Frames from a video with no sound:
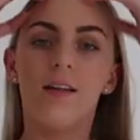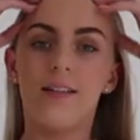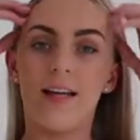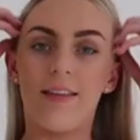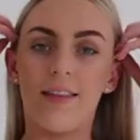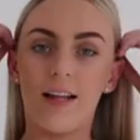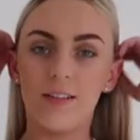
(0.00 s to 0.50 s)

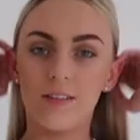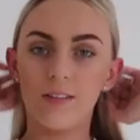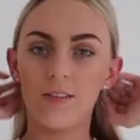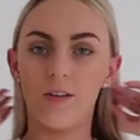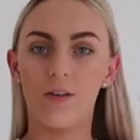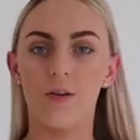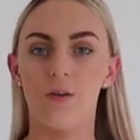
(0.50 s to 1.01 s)
Yeah, that looks
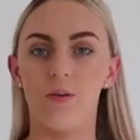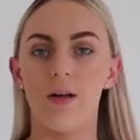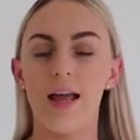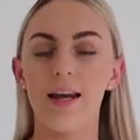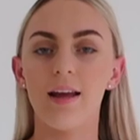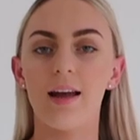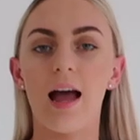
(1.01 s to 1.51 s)
so cool.
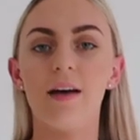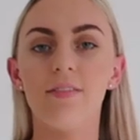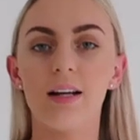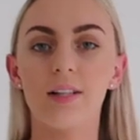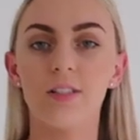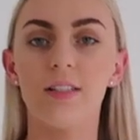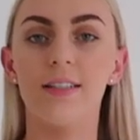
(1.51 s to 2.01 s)
And I have
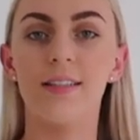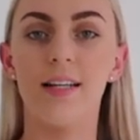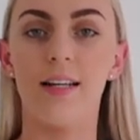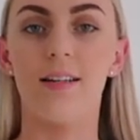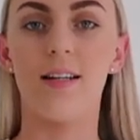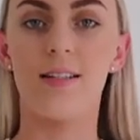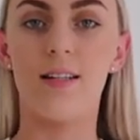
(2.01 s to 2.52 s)
actually
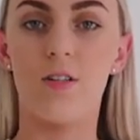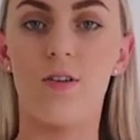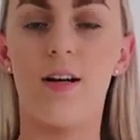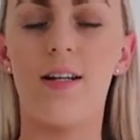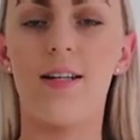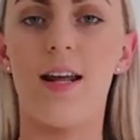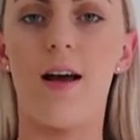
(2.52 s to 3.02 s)
seen there's a
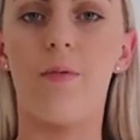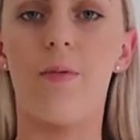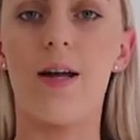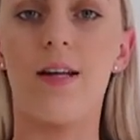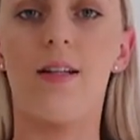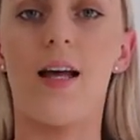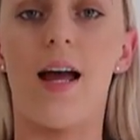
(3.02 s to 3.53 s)
trend now where
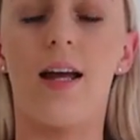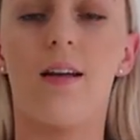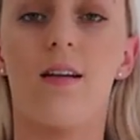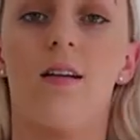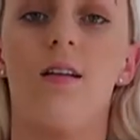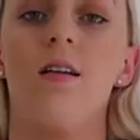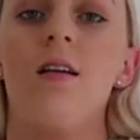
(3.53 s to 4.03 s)
you
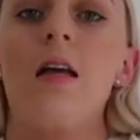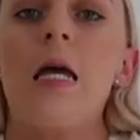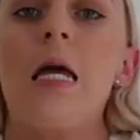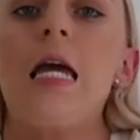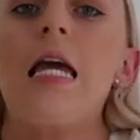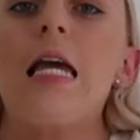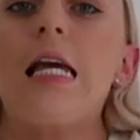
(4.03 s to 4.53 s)
like
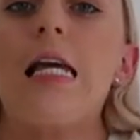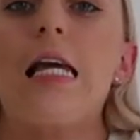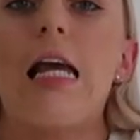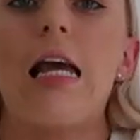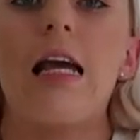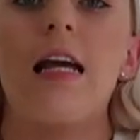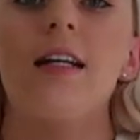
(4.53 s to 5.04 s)
eh,